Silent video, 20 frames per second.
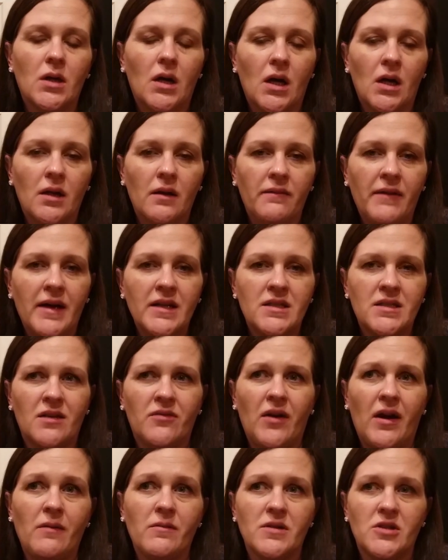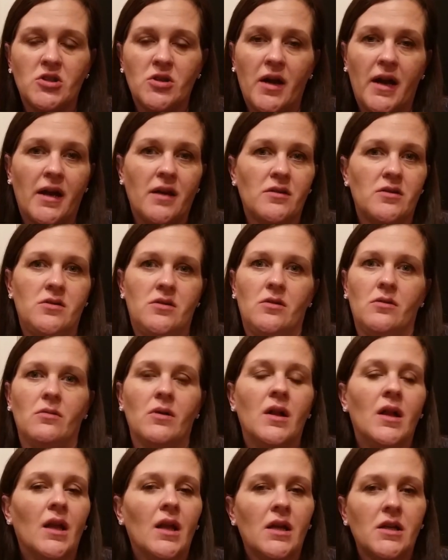all of that stuff, I was trying to